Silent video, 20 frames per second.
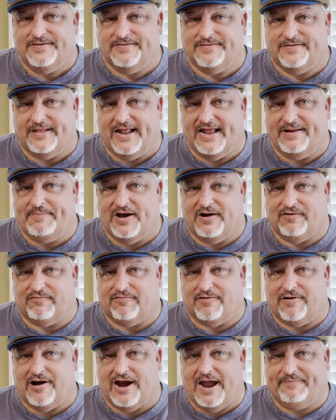So that about
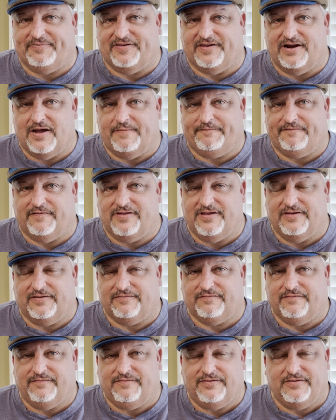wraps it up for
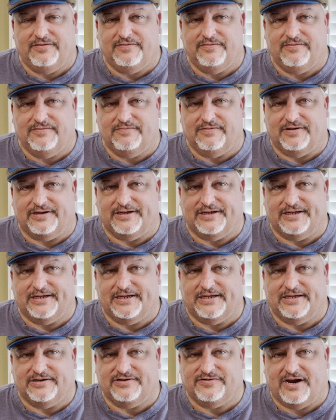this review.
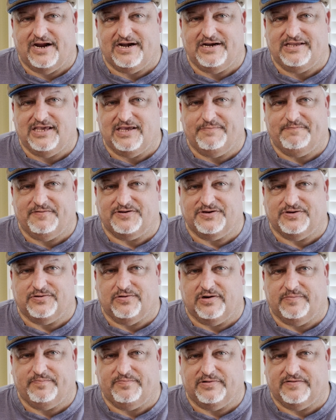Tried to keep it
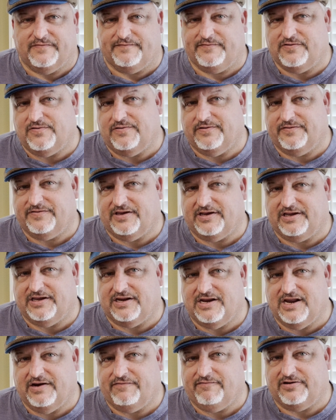short, but of course I
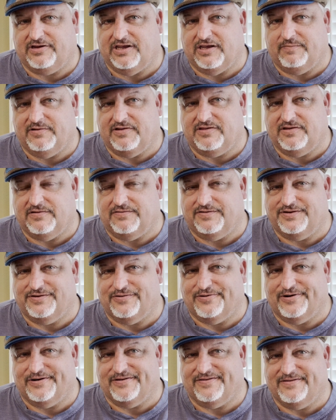can never keep it too
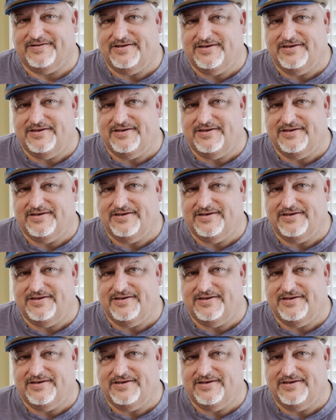short.